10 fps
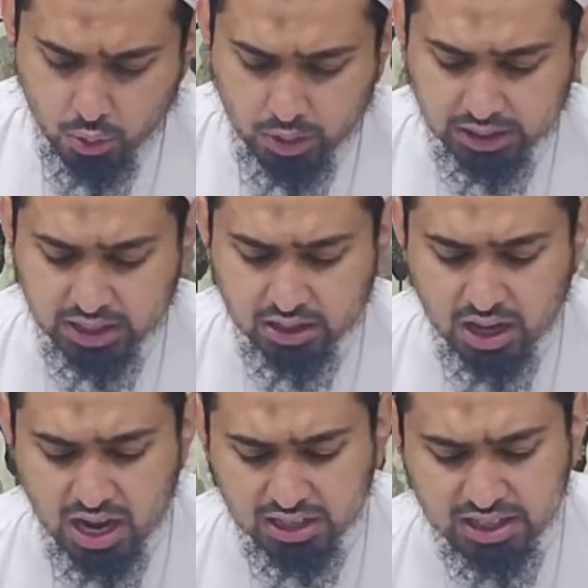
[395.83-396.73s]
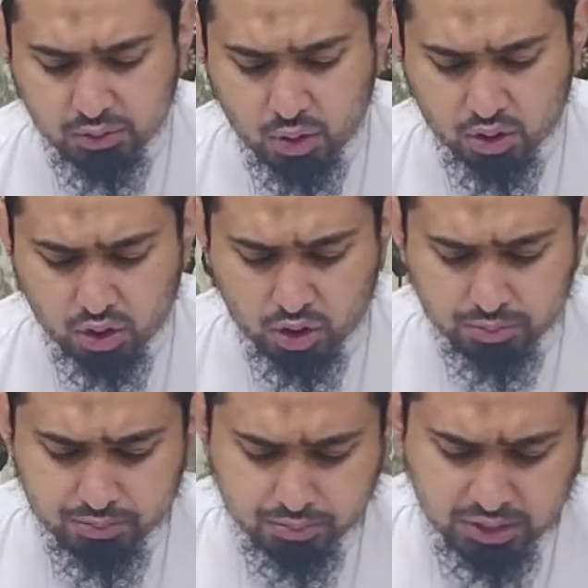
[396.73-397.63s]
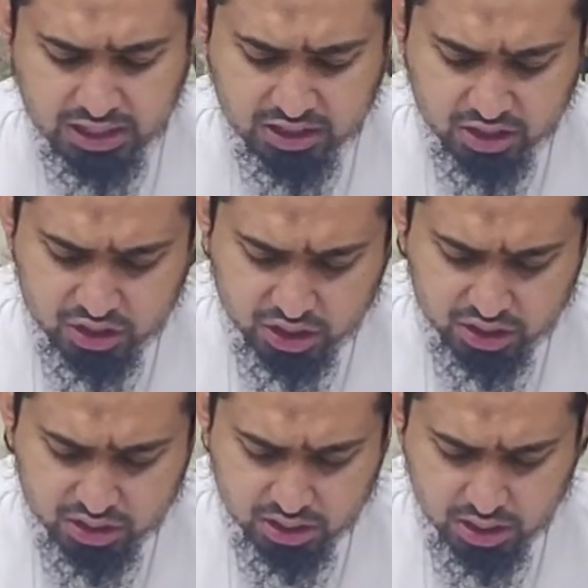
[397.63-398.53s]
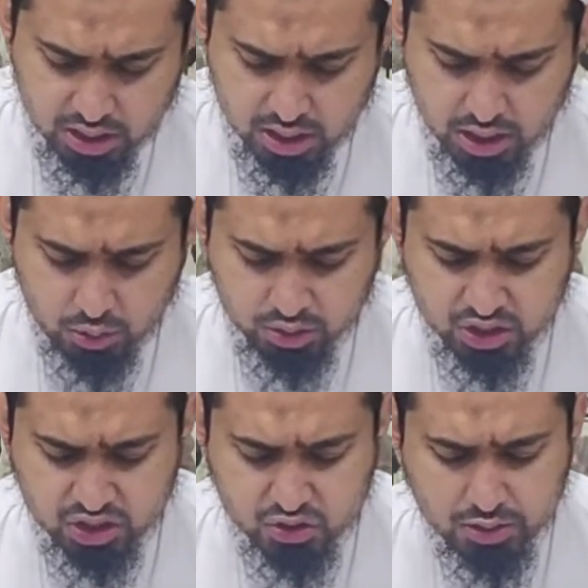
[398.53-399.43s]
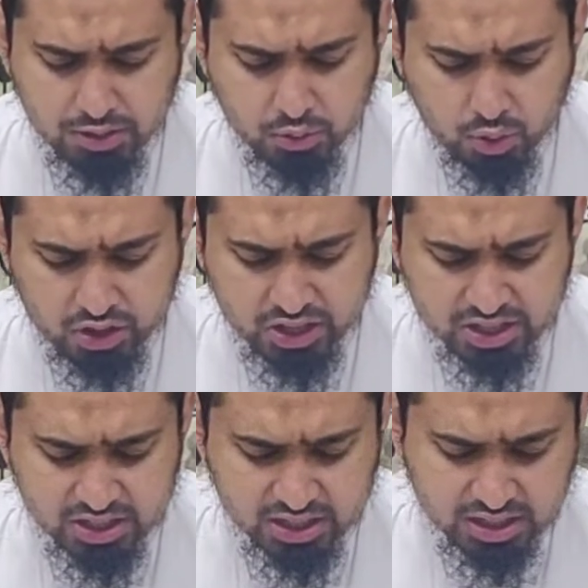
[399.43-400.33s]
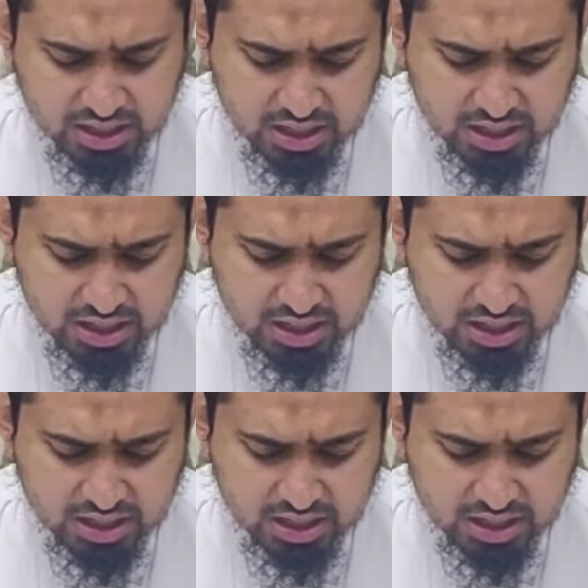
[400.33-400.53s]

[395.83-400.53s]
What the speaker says: When the Qadi woke up, meaning the judge, he was extremely worried.